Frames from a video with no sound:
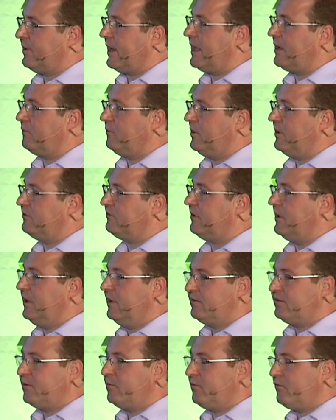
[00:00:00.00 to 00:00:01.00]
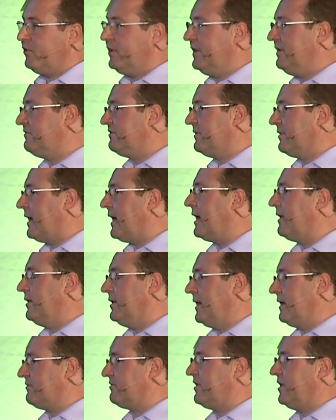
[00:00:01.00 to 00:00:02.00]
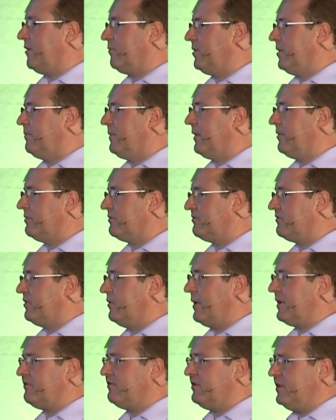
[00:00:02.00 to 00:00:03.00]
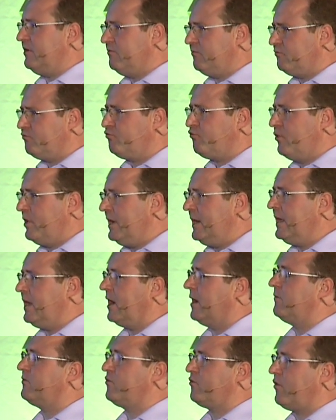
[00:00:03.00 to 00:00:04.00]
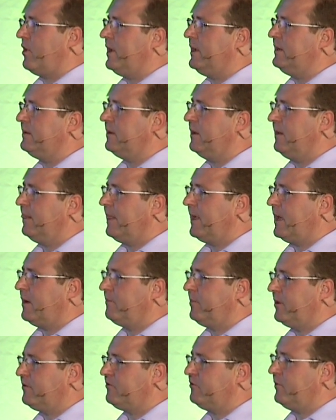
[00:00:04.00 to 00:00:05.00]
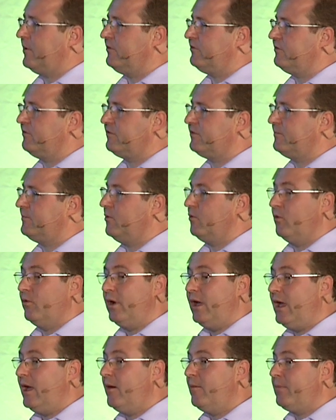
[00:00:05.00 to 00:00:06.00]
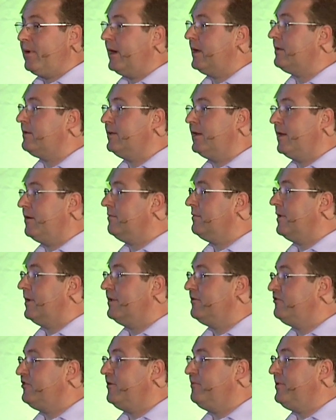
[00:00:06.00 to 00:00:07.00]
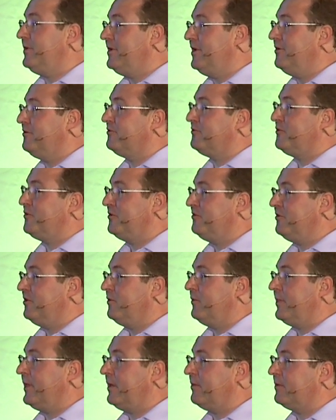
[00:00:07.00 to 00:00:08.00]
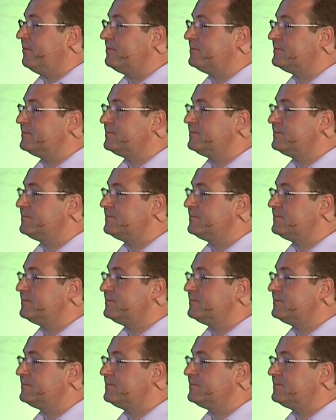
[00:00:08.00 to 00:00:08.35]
of language. So we're releasing that in the next couple of months to actually really upgrade our punctuation support. But, you know, GPUs, couldn't do it without them.